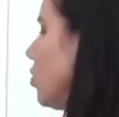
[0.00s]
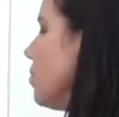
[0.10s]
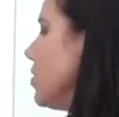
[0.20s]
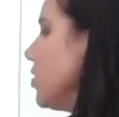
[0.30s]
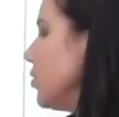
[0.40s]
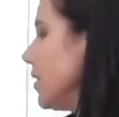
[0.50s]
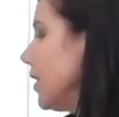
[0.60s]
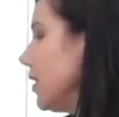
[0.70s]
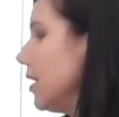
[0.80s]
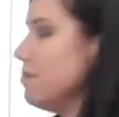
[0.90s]
When we're
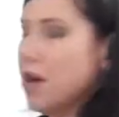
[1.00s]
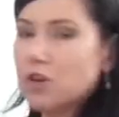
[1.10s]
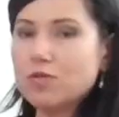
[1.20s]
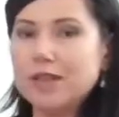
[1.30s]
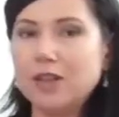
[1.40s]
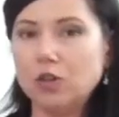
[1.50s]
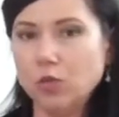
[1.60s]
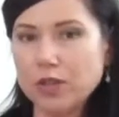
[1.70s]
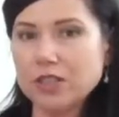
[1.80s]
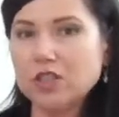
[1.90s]
using the
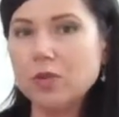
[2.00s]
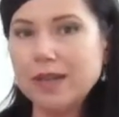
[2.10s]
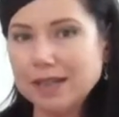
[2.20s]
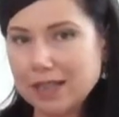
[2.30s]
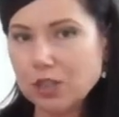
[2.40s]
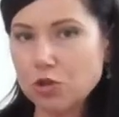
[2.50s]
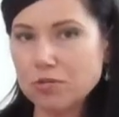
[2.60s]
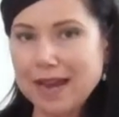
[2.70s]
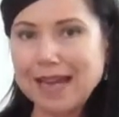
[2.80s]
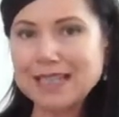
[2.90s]
microneedle, what it's doing is
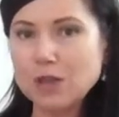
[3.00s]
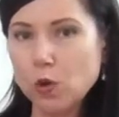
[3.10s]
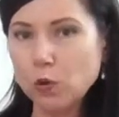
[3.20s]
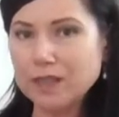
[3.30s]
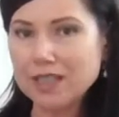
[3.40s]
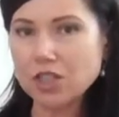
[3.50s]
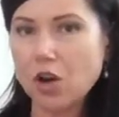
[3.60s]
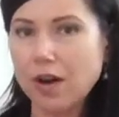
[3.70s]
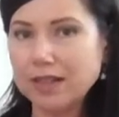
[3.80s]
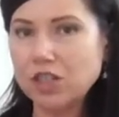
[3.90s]
creating all these
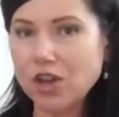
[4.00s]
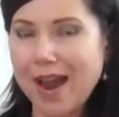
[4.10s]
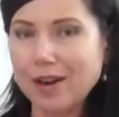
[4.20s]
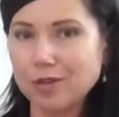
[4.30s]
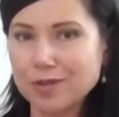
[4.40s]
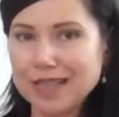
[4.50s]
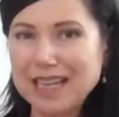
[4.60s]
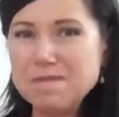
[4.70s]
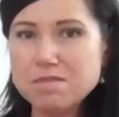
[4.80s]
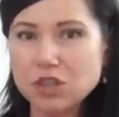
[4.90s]
tiny channels
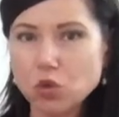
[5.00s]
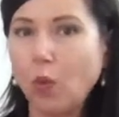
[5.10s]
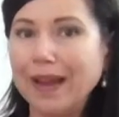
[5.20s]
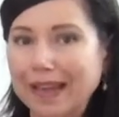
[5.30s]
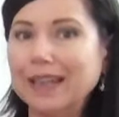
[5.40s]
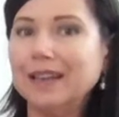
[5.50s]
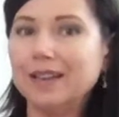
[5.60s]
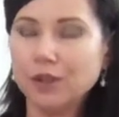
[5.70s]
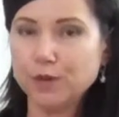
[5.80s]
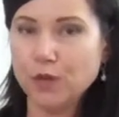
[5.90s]
in between
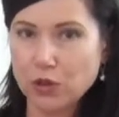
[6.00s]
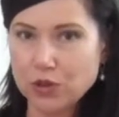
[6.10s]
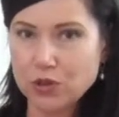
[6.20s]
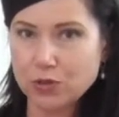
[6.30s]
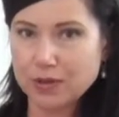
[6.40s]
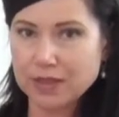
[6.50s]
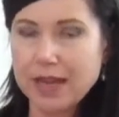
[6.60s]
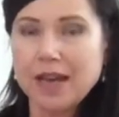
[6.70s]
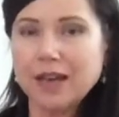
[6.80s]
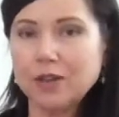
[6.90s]
the follicles.